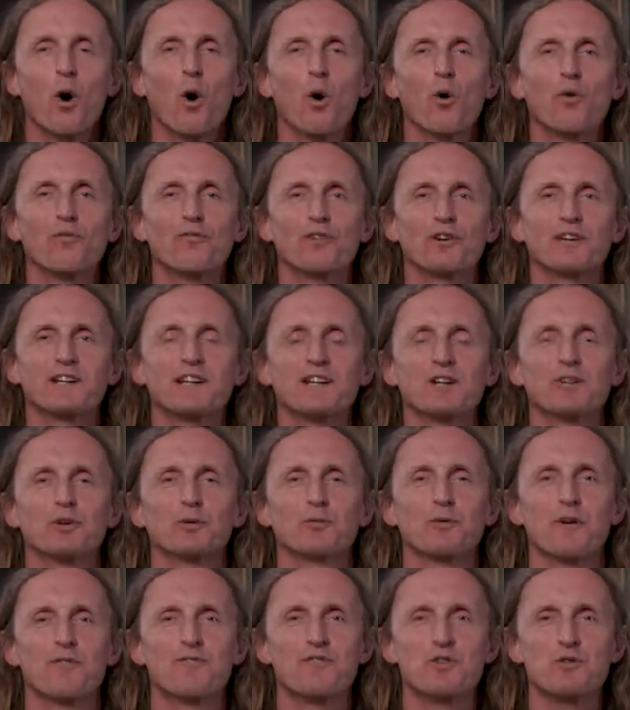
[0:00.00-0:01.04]
Overkill
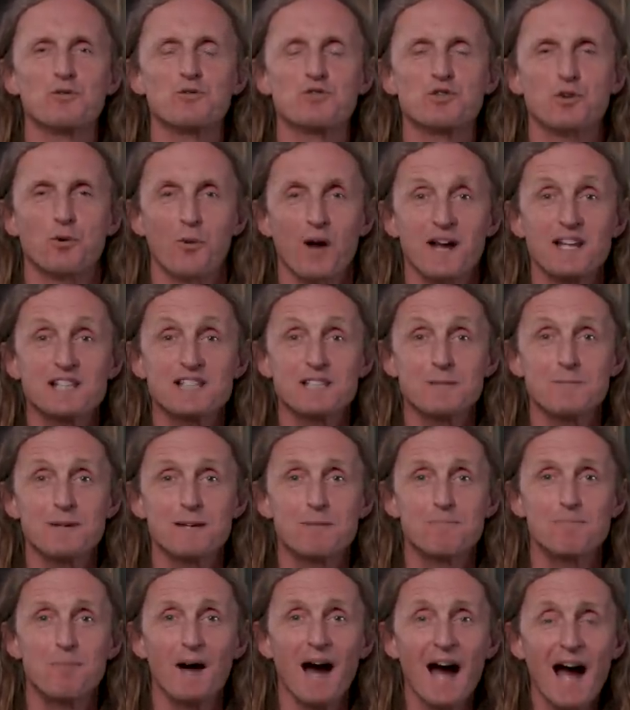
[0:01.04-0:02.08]
Reviews. Great to be
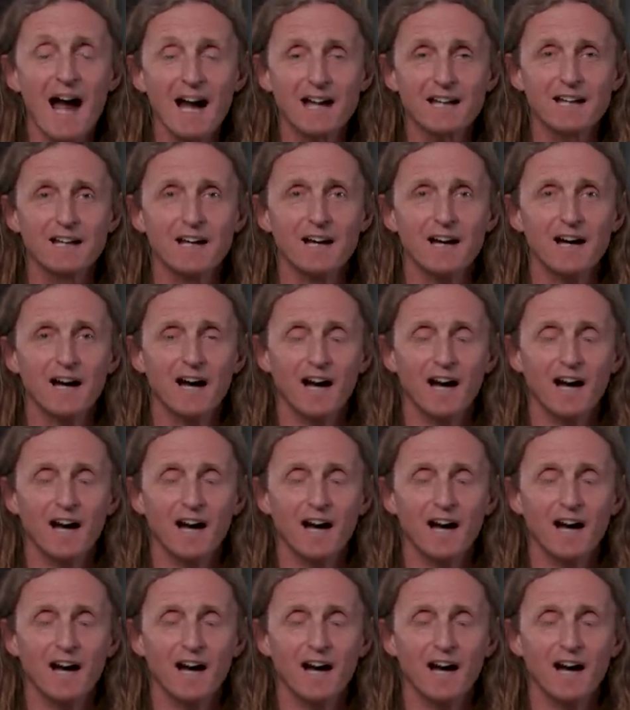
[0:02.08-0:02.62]
back.